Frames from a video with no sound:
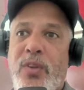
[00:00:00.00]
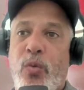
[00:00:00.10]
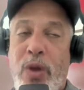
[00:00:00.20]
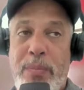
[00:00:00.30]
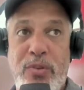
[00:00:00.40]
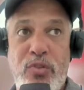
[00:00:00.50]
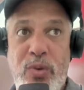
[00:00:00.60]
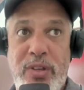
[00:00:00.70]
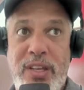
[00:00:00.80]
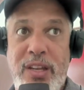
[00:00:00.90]
weapons
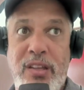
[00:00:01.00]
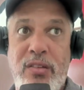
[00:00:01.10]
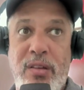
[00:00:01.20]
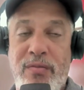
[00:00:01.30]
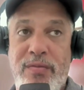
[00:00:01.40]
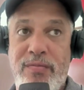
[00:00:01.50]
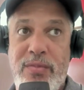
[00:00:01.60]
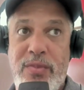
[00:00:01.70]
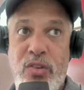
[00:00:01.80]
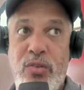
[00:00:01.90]
weren't getting
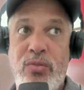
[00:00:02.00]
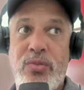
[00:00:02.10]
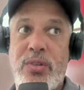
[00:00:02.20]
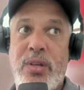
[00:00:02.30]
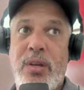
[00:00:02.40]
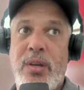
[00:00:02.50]
used.